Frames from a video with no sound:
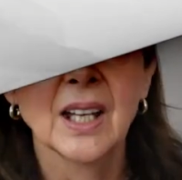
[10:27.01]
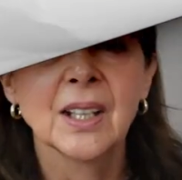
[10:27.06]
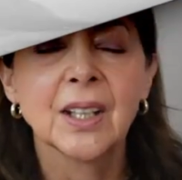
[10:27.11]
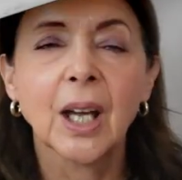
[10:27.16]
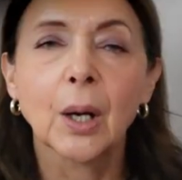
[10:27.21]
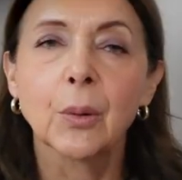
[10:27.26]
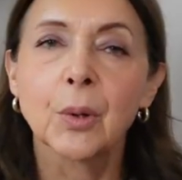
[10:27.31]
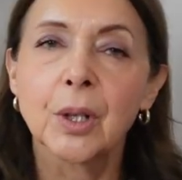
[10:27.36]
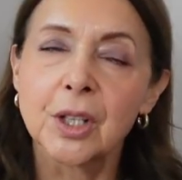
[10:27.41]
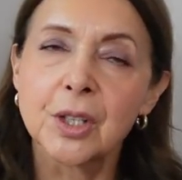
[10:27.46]

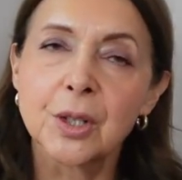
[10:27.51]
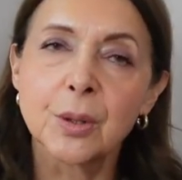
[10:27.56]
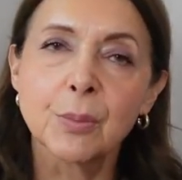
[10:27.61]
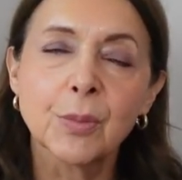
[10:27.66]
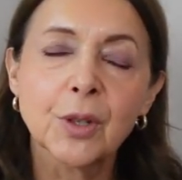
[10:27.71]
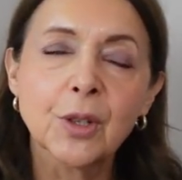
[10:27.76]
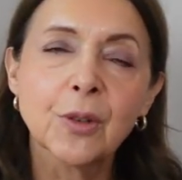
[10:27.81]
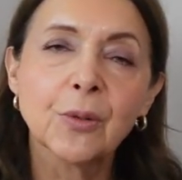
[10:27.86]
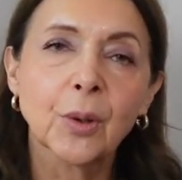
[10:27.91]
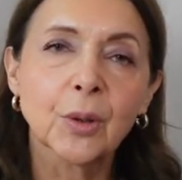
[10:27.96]
Now we're going to
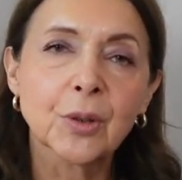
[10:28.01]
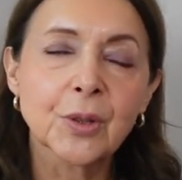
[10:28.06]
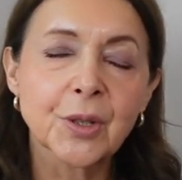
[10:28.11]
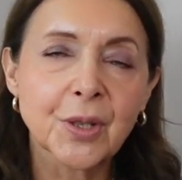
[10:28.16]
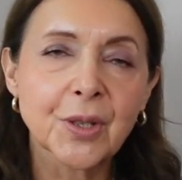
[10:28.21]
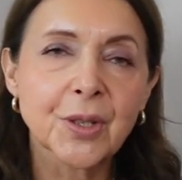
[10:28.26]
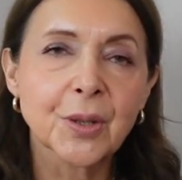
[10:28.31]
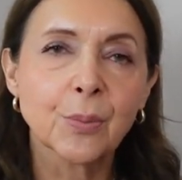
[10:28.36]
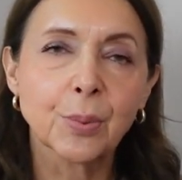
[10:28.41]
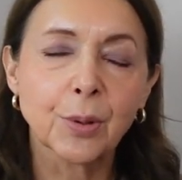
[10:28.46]
move on
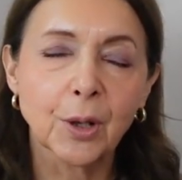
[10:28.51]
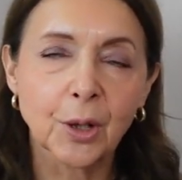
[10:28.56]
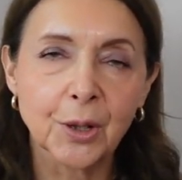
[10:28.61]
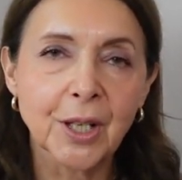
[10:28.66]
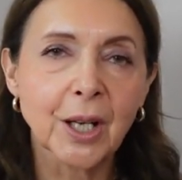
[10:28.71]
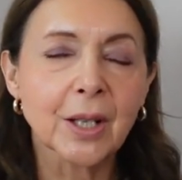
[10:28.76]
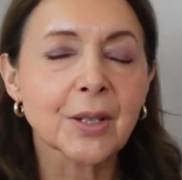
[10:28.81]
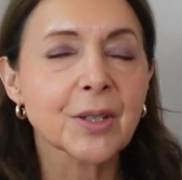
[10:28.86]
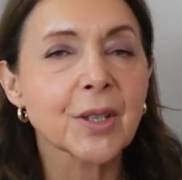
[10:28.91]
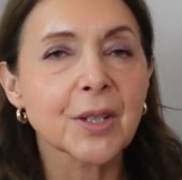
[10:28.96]
to some
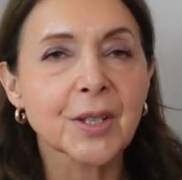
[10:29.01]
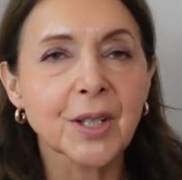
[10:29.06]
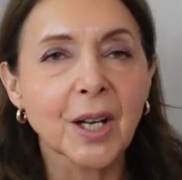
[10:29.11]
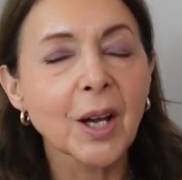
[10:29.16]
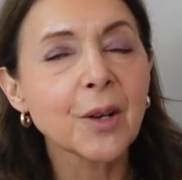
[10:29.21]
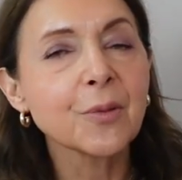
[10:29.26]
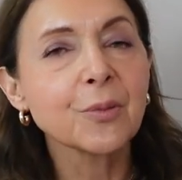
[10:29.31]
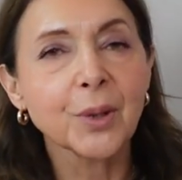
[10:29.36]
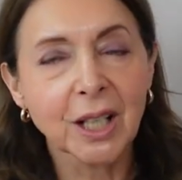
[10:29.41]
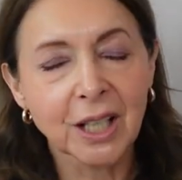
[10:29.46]
products that
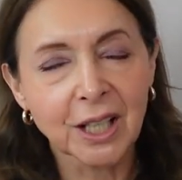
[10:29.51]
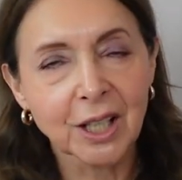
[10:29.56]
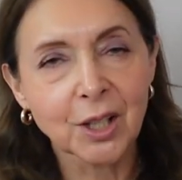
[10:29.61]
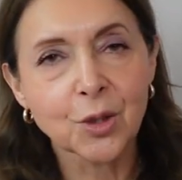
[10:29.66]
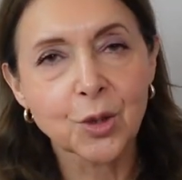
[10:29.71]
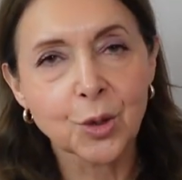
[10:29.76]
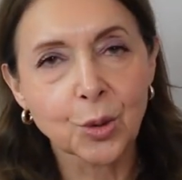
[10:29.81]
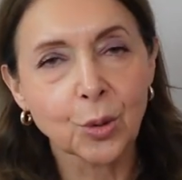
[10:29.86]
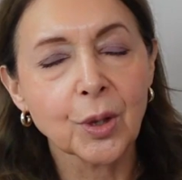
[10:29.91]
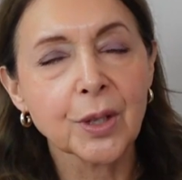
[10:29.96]
I've really
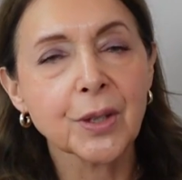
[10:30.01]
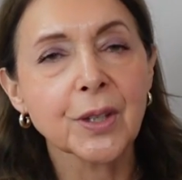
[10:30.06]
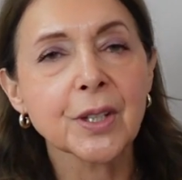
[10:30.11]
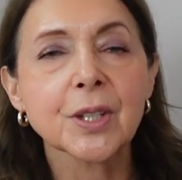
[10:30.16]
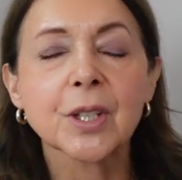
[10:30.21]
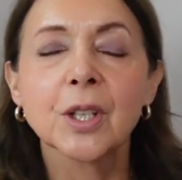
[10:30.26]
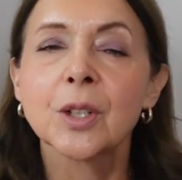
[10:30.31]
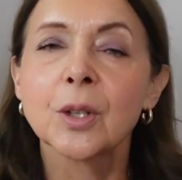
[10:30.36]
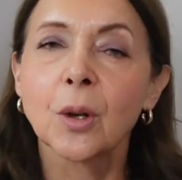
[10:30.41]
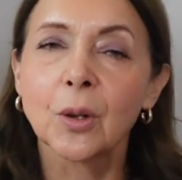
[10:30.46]
enjoyed
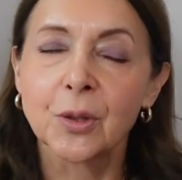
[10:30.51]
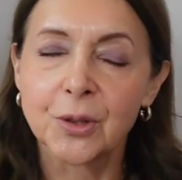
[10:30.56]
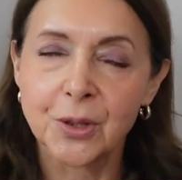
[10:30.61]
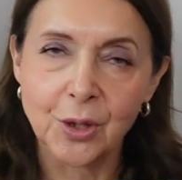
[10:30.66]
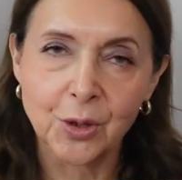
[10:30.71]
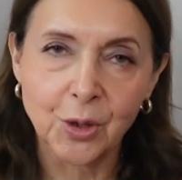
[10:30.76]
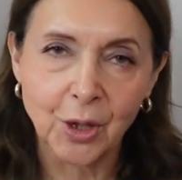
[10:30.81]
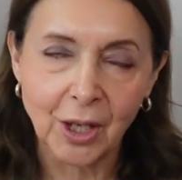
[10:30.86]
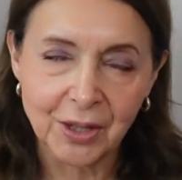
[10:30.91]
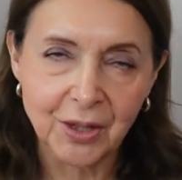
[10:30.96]
that are not
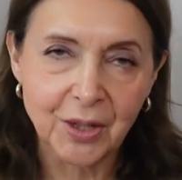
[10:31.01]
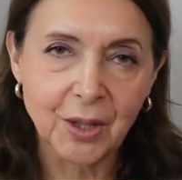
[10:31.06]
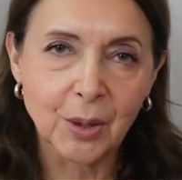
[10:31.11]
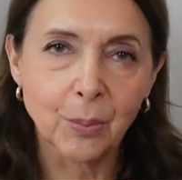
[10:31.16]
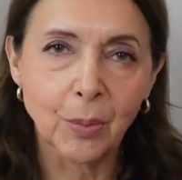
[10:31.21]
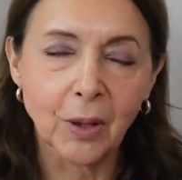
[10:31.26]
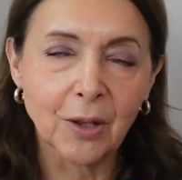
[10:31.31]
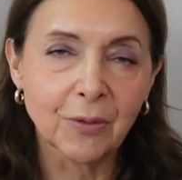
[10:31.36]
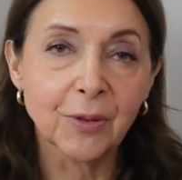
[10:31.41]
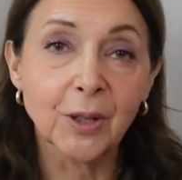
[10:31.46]

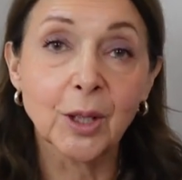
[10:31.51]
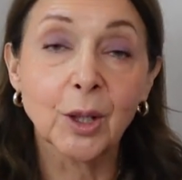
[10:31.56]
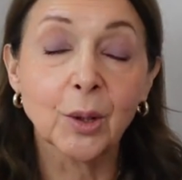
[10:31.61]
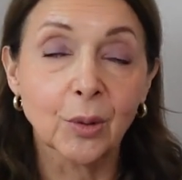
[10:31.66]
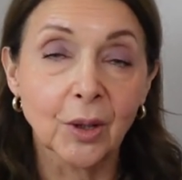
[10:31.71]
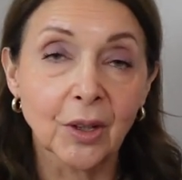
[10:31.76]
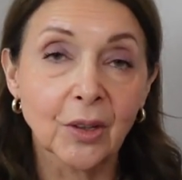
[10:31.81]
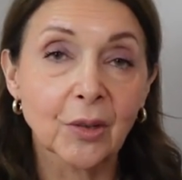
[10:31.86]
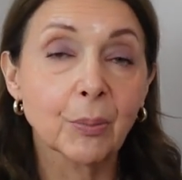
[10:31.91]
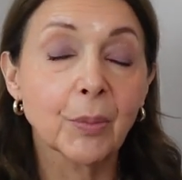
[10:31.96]
suggested by
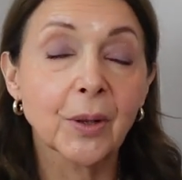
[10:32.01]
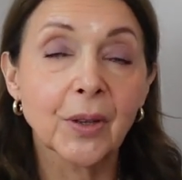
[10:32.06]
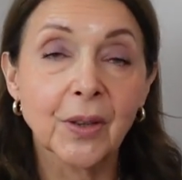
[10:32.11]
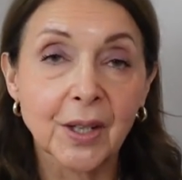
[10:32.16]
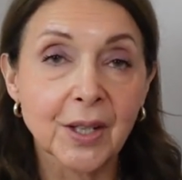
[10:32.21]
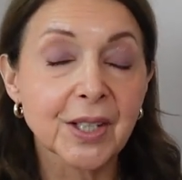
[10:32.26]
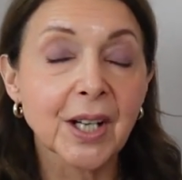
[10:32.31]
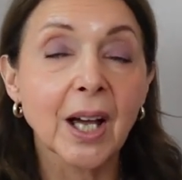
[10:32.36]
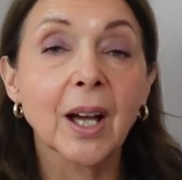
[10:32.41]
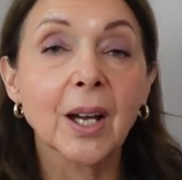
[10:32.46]
viewers but
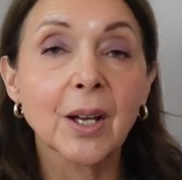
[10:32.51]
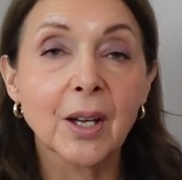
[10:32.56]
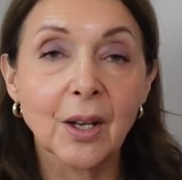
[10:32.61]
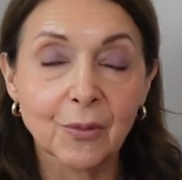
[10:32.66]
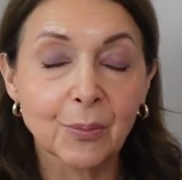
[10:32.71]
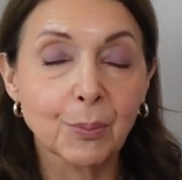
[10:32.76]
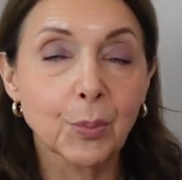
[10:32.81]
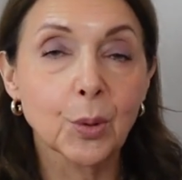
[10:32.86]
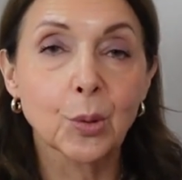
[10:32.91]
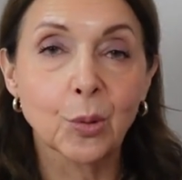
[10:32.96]
that I
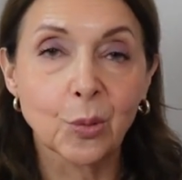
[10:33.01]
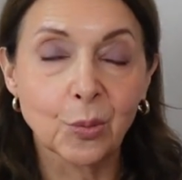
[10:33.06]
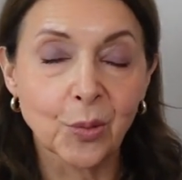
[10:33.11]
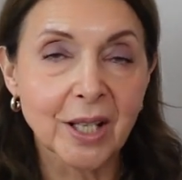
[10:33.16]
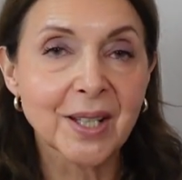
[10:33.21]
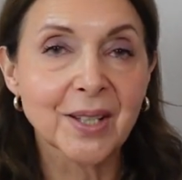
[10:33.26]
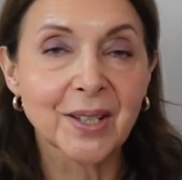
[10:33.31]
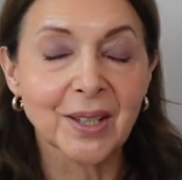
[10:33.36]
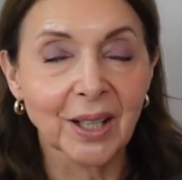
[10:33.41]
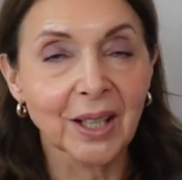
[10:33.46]
have bought
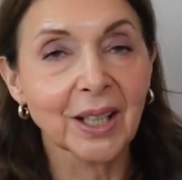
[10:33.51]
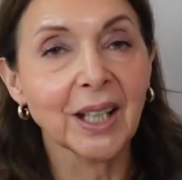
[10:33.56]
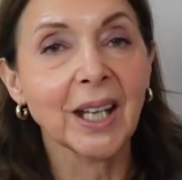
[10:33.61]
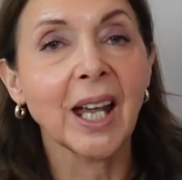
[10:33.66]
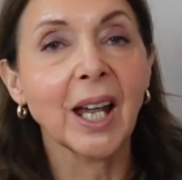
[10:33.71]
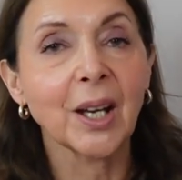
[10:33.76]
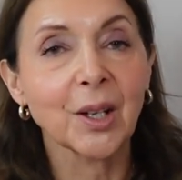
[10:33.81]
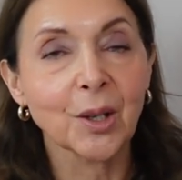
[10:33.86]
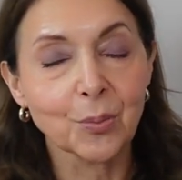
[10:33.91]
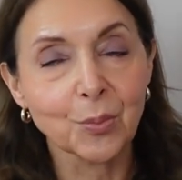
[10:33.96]
recently
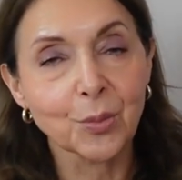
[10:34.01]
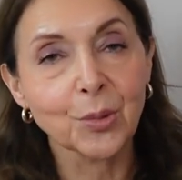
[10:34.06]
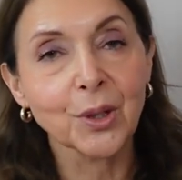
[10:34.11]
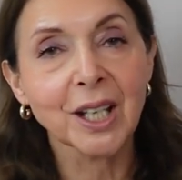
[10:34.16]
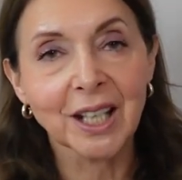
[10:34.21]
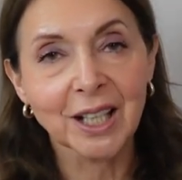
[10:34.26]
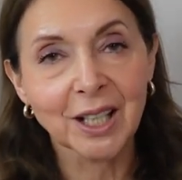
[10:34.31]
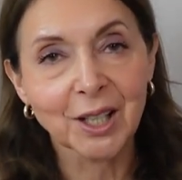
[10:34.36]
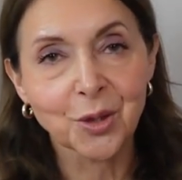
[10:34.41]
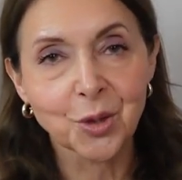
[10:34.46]
and I'm
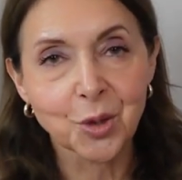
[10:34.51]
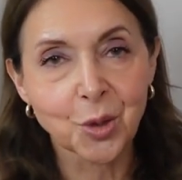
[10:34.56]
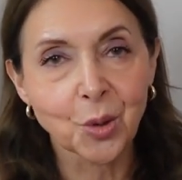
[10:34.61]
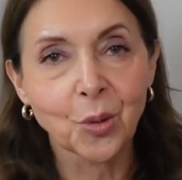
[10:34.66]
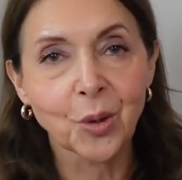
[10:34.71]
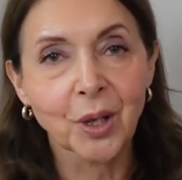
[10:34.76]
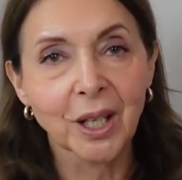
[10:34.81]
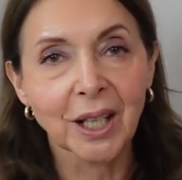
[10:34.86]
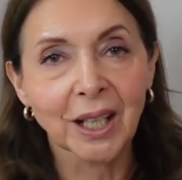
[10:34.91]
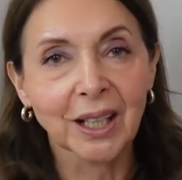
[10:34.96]
really
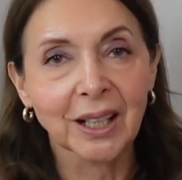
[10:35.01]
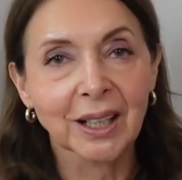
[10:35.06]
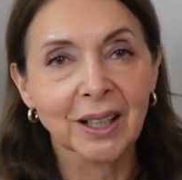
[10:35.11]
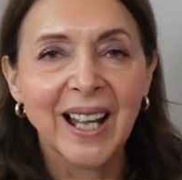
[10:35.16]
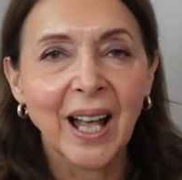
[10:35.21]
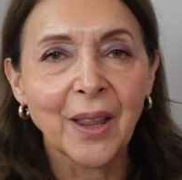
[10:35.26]
enjoying.